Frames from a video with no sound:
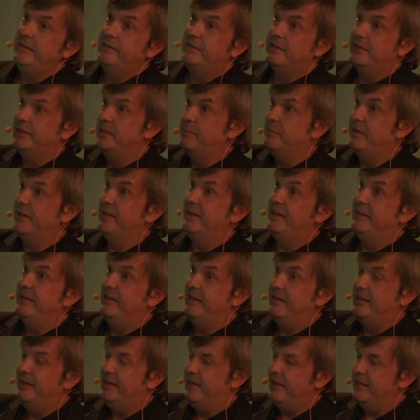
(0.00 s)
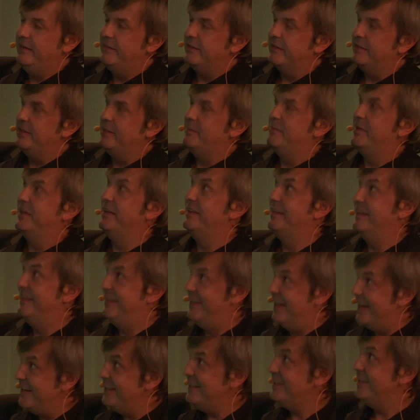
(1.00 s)

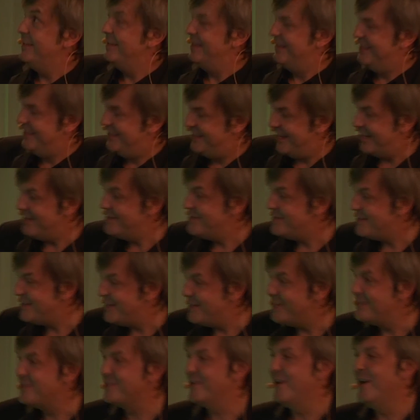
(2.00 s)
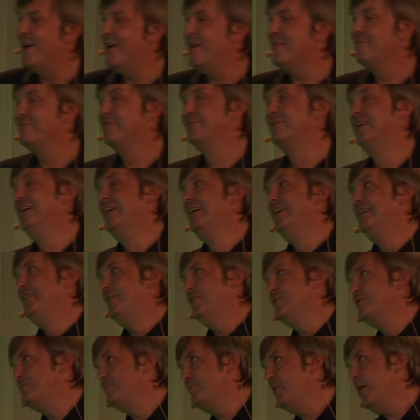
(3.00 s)
interdependencies of
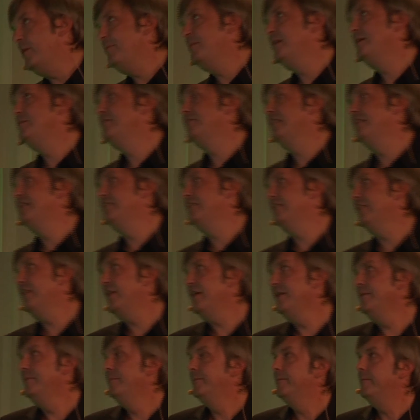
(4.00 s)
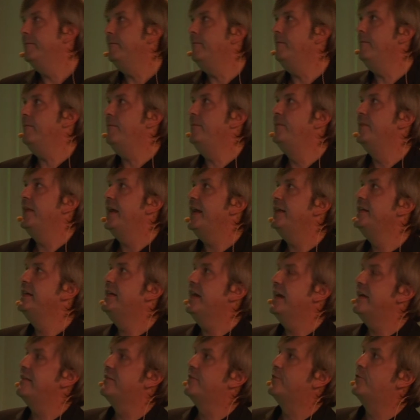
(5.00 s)
those problems and so on. And it
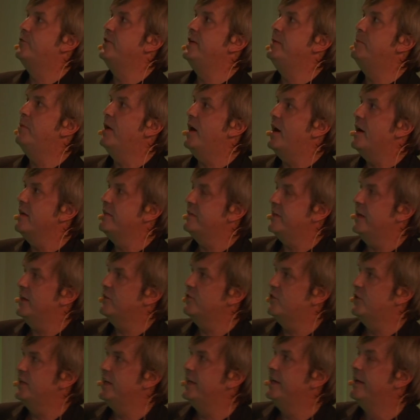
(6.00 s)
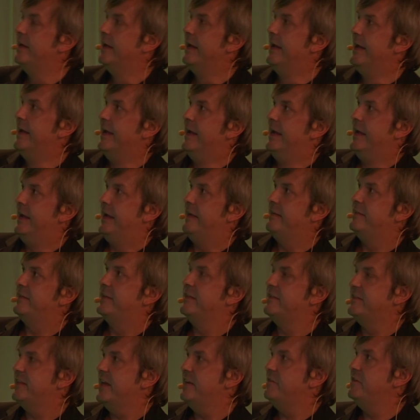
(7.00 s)
has 3 parts, actually. It's
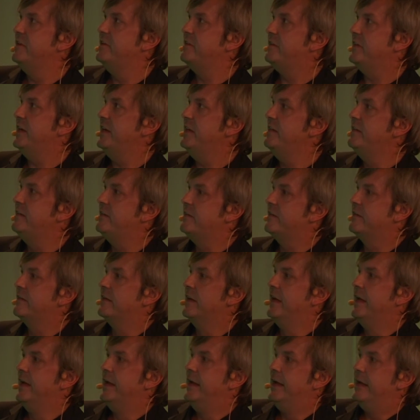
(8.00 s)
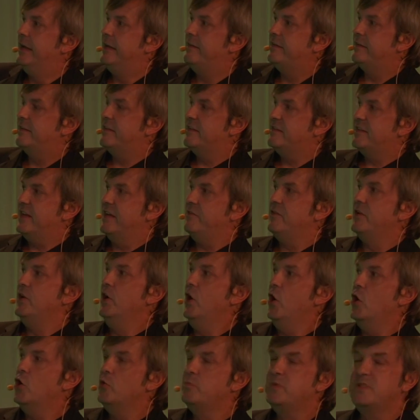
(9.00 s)
the 7 sins, it's the 7
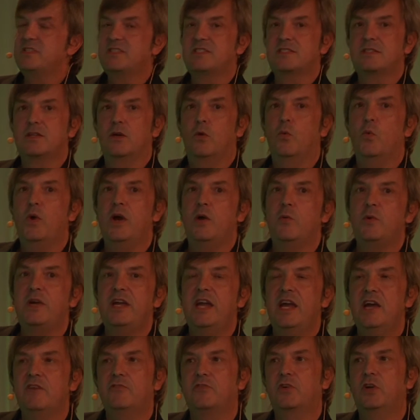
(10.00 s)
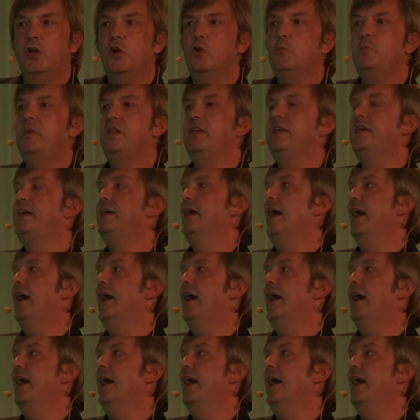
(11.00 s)
hopes, where we have globally